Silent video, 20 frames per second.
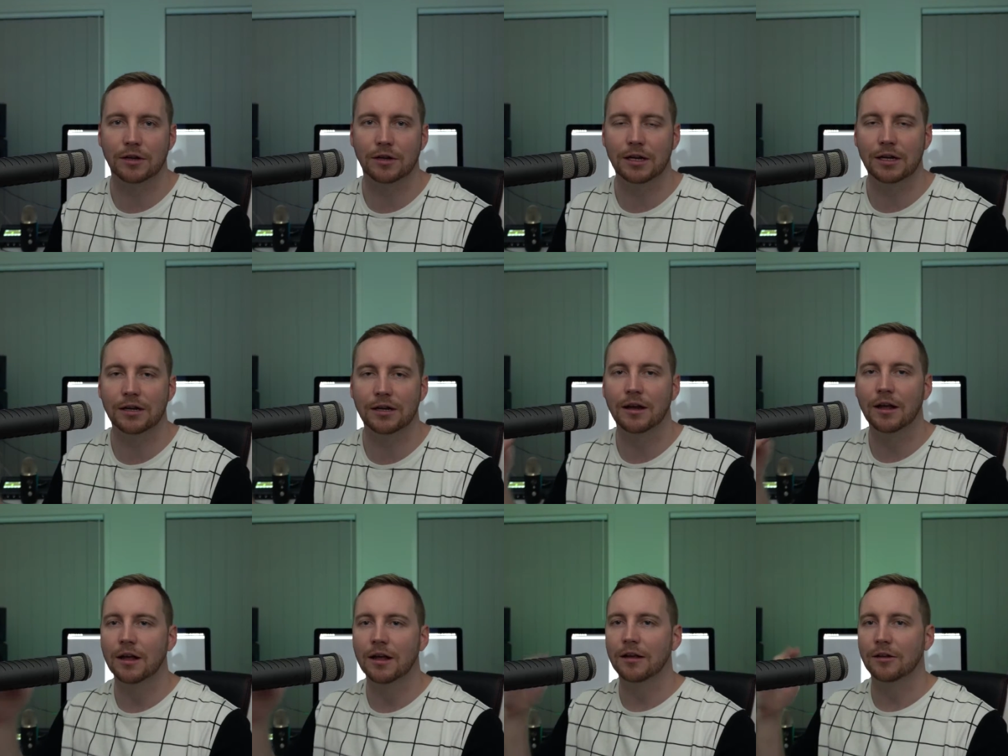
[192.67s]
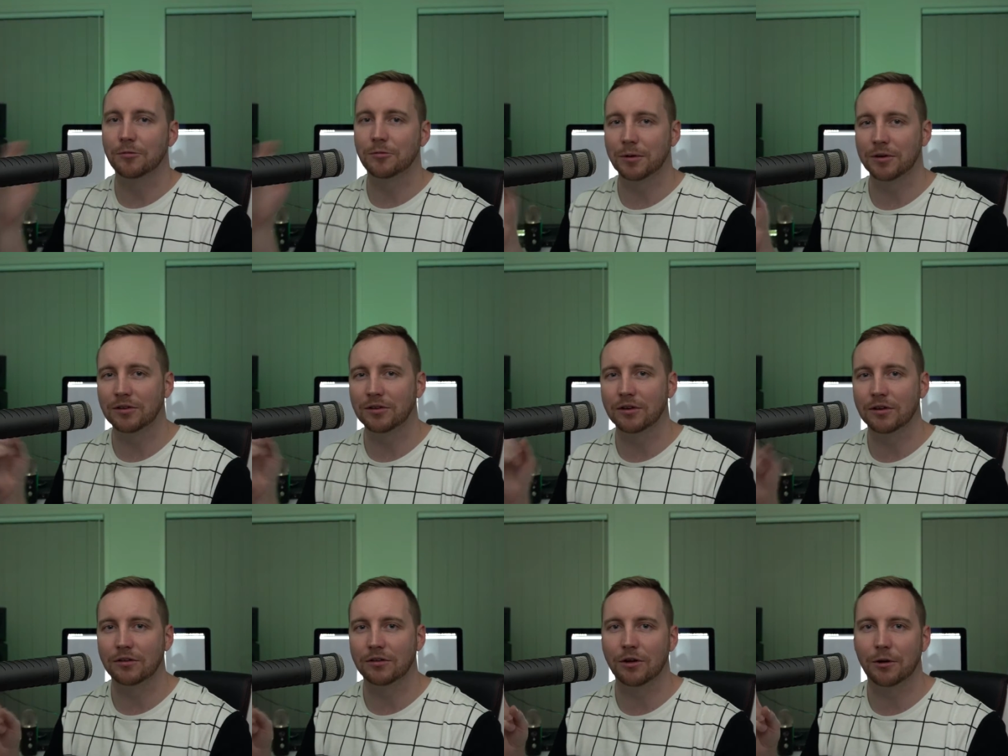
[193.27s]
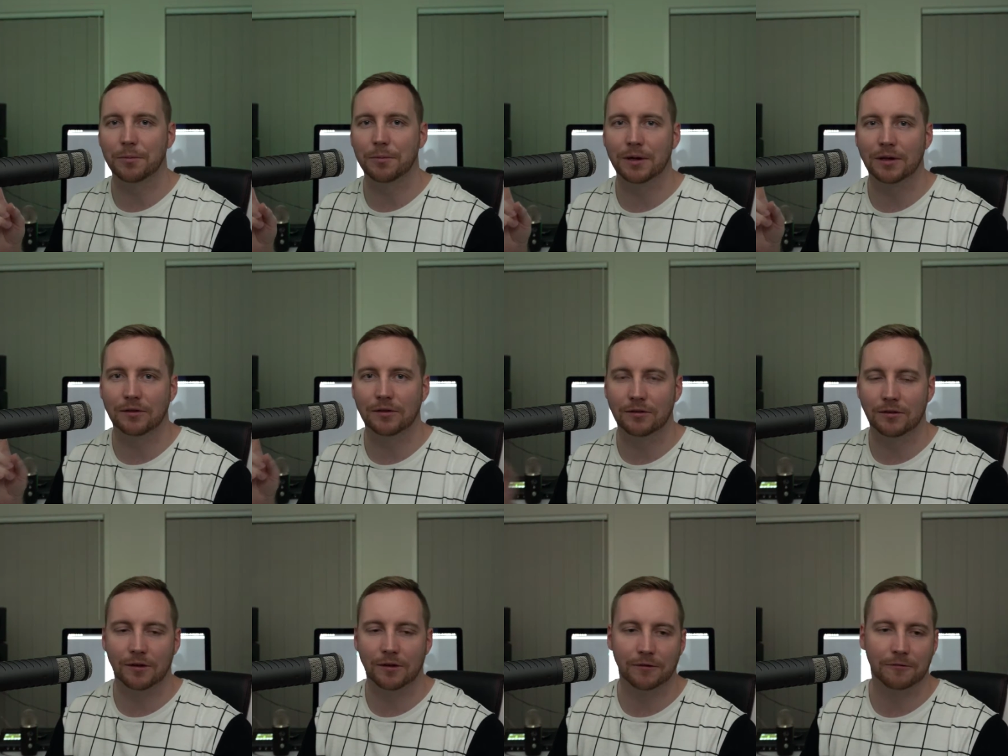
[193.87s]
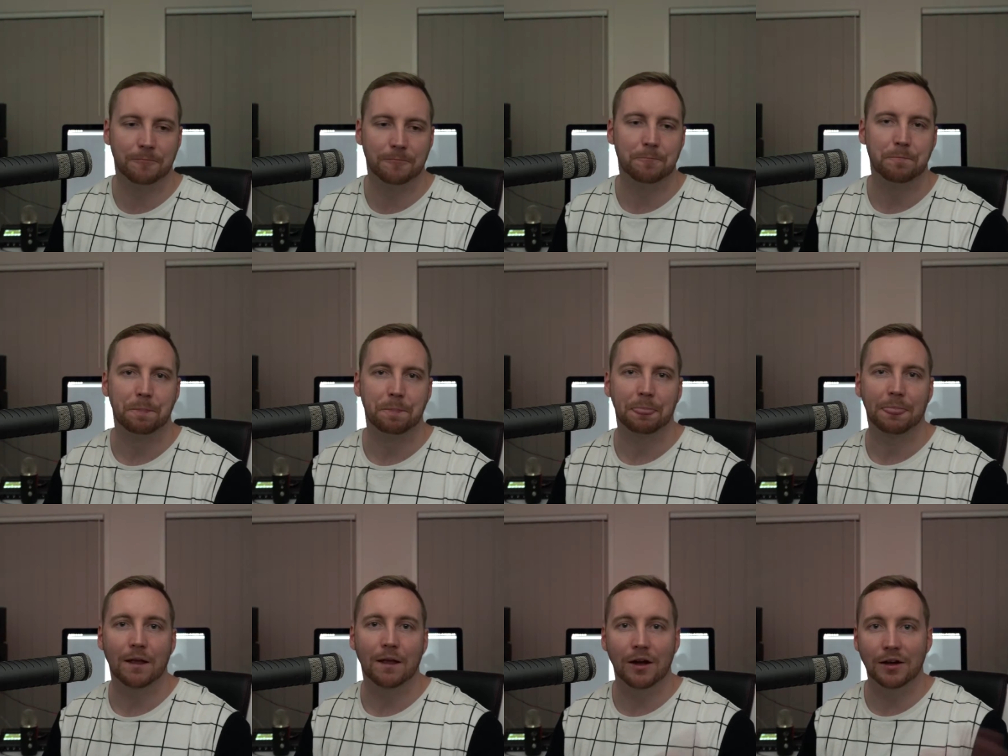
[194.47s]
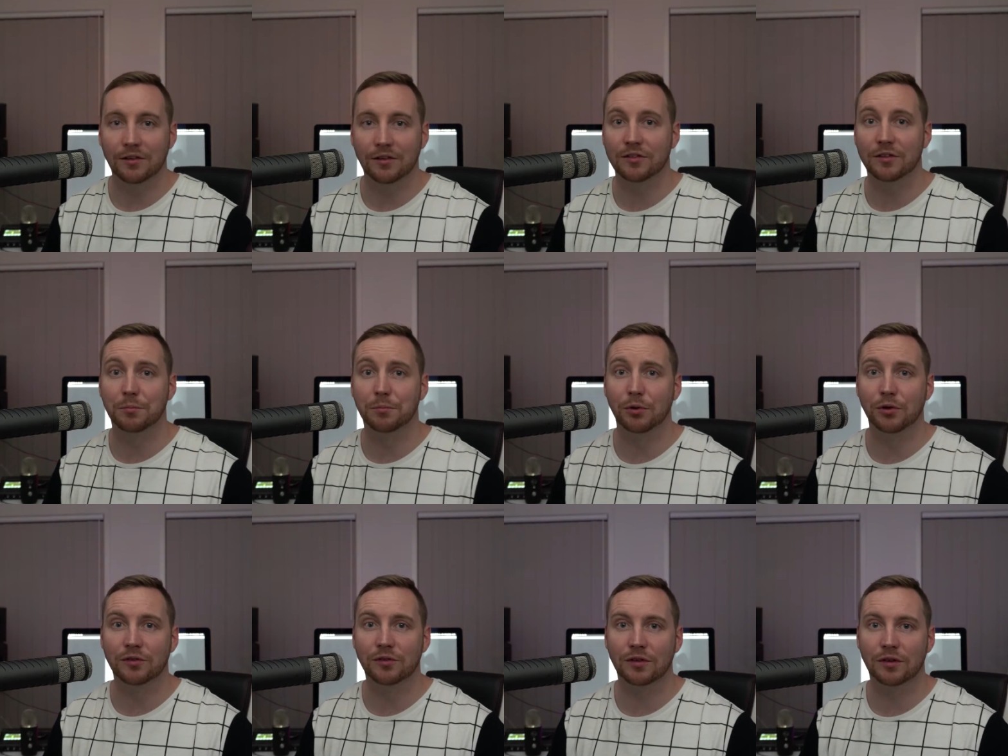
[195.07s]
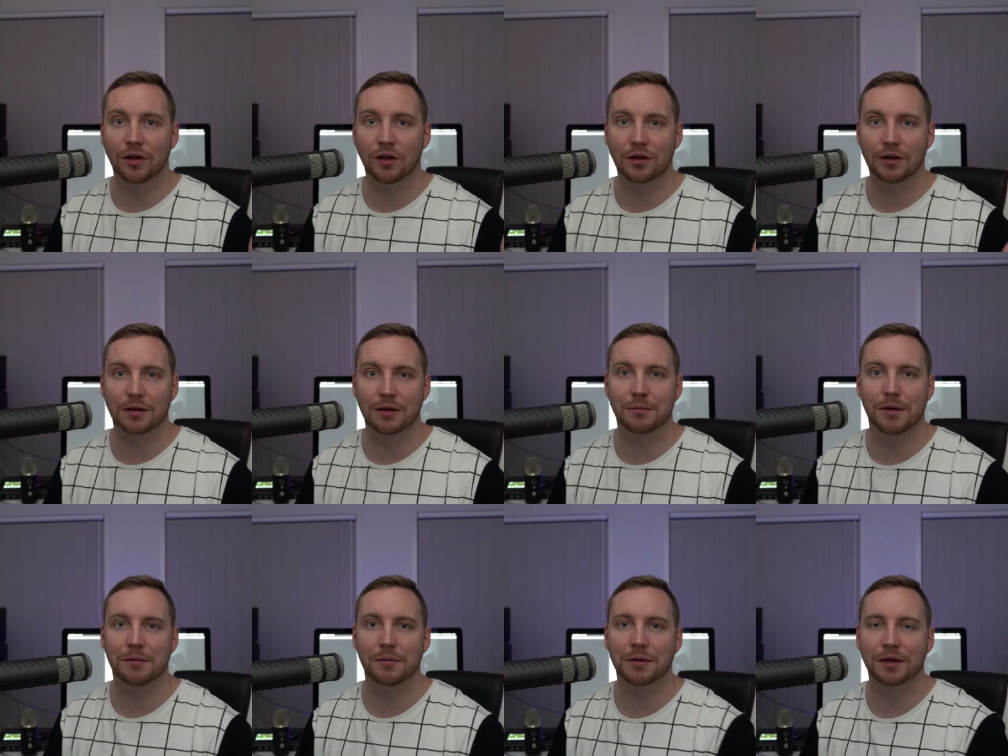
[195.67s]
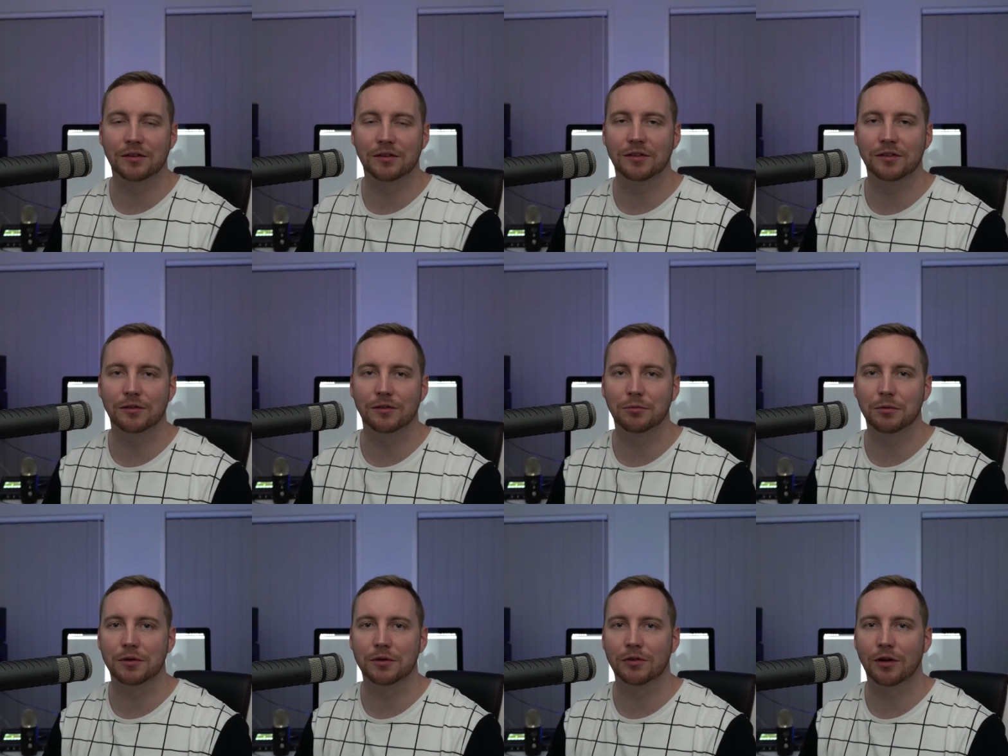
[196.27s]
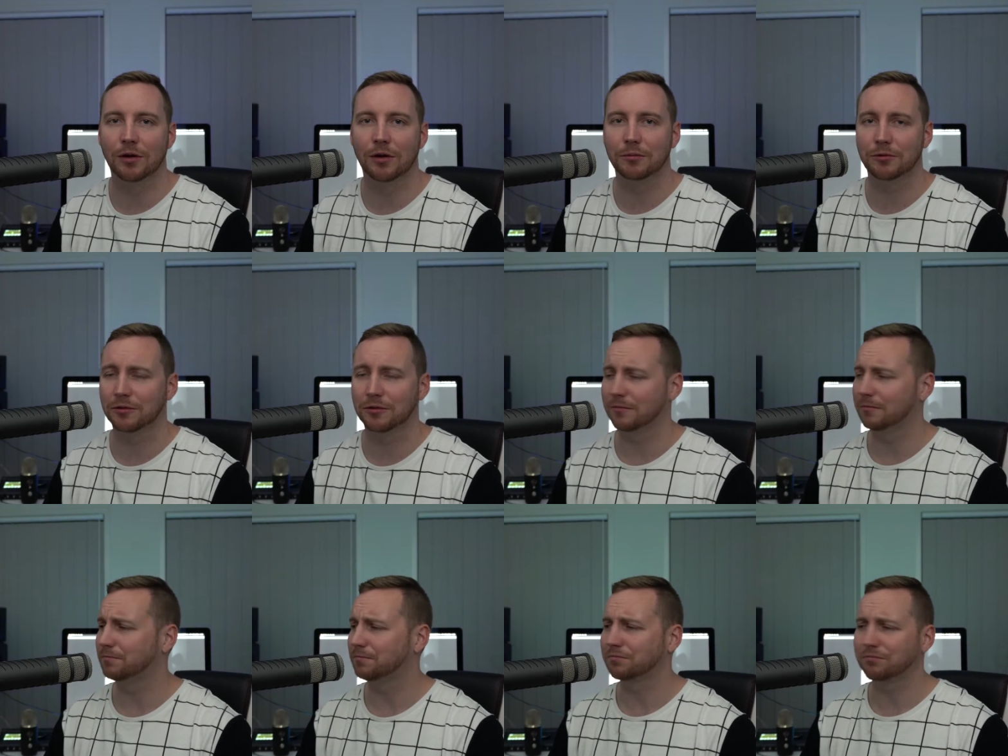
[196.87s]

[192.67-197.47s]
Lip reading: need, especially the top end stuff. I used to boost a lot in my mixes with tops.